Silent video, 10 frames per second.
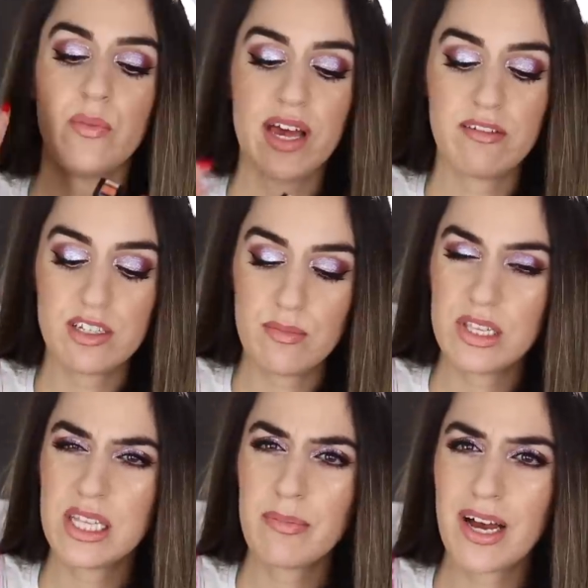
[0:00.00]
Then we have
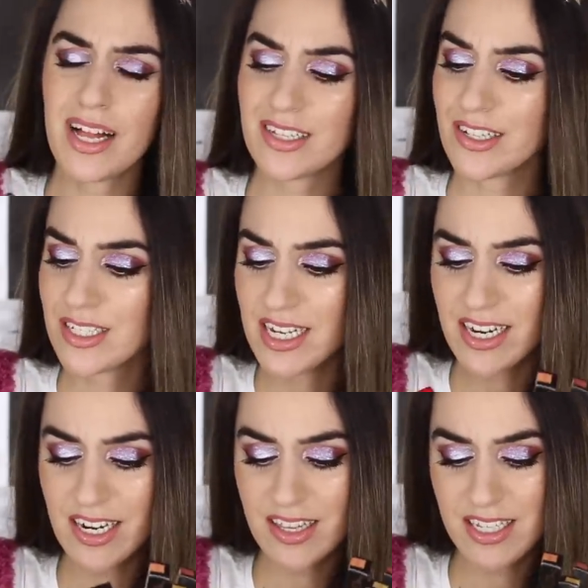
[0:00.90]
some lip colors
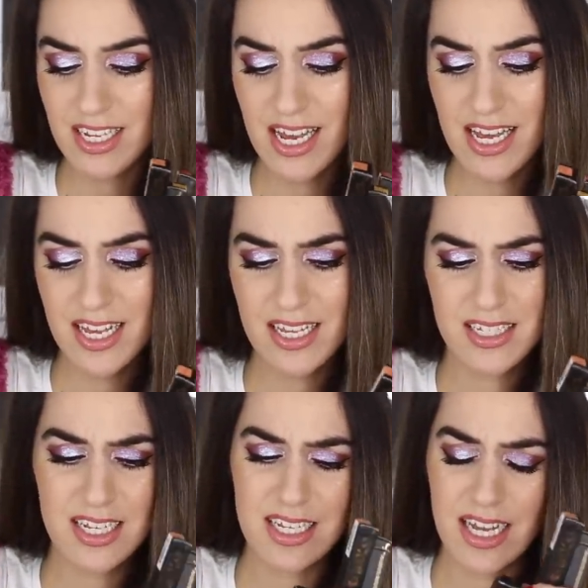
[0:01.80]
here. This is
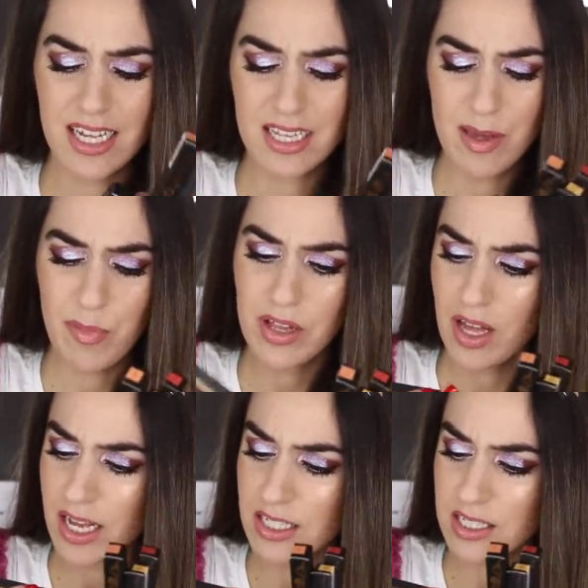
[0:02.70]
it like a lip
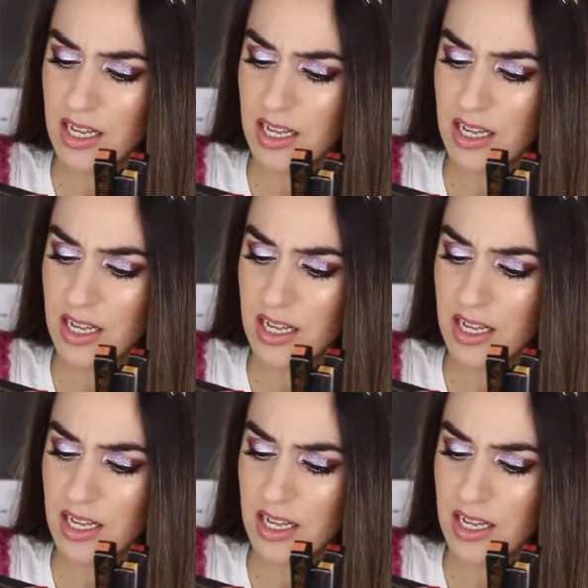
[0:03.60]
gloss?